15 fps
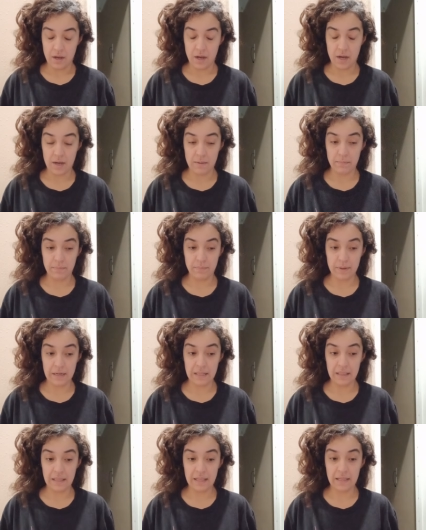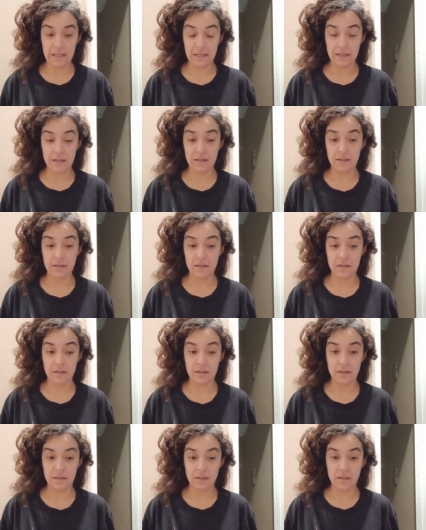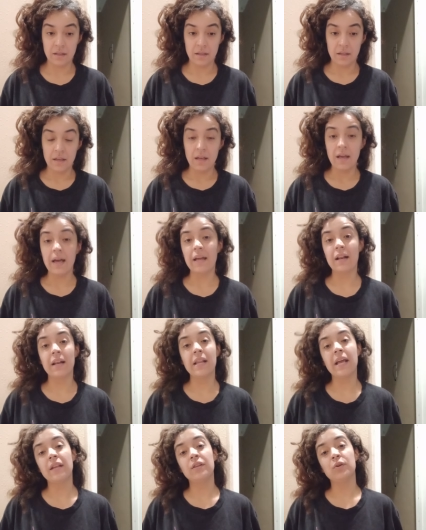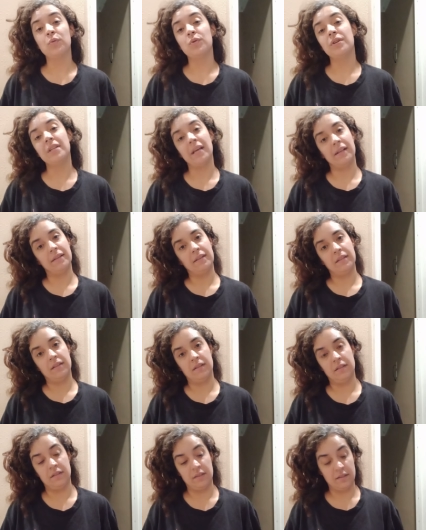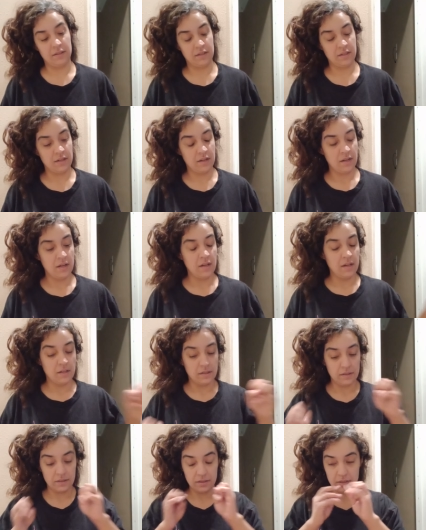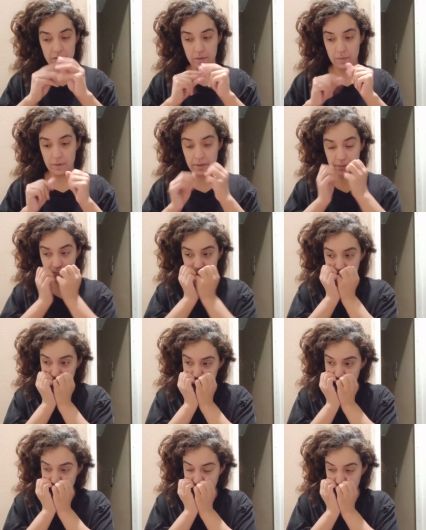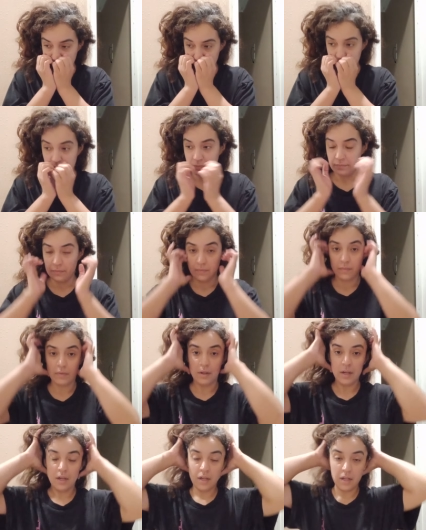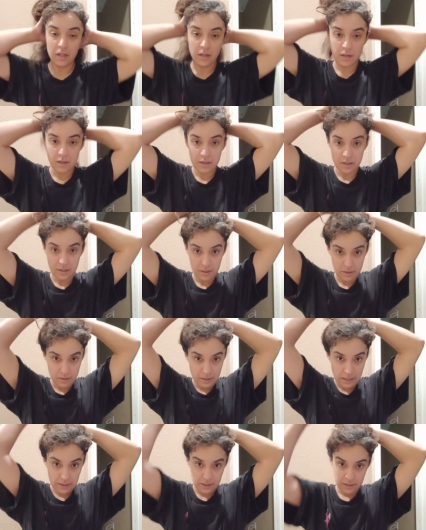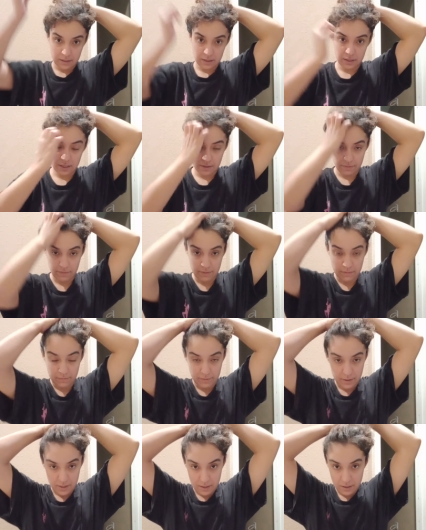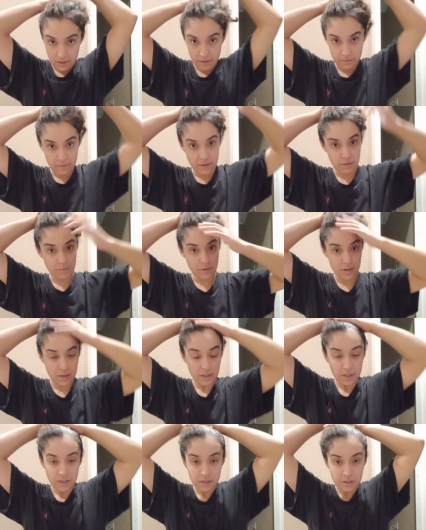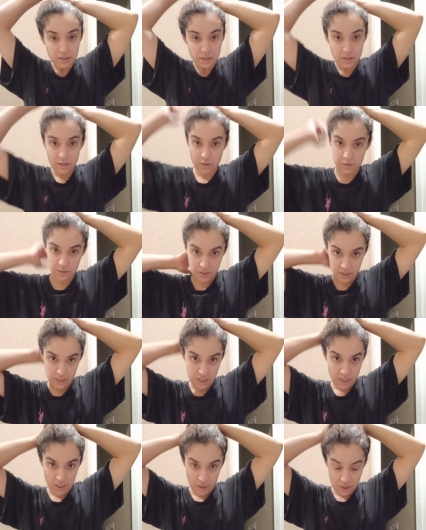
Um, but I like Adelaide Odette so um uh, that's if, if they if they want to continue to see